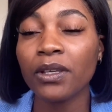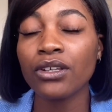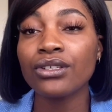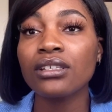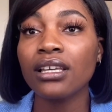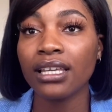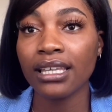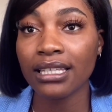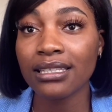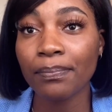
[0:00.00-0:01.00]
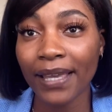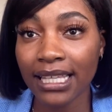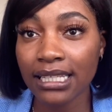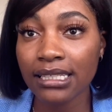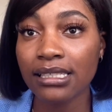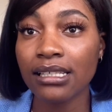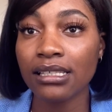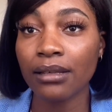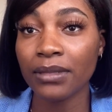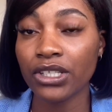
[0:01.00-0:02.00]
because again, spandex
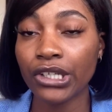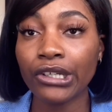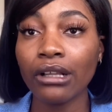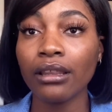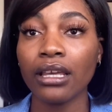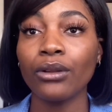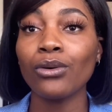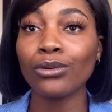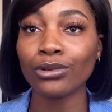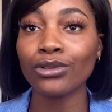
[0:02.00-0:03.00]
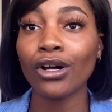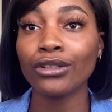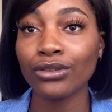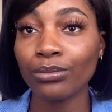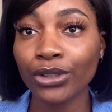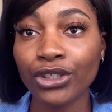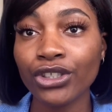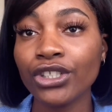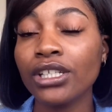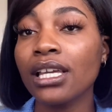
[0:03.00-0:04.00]
is a material that holds on to
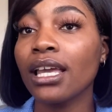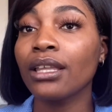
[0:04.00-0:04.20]
moisture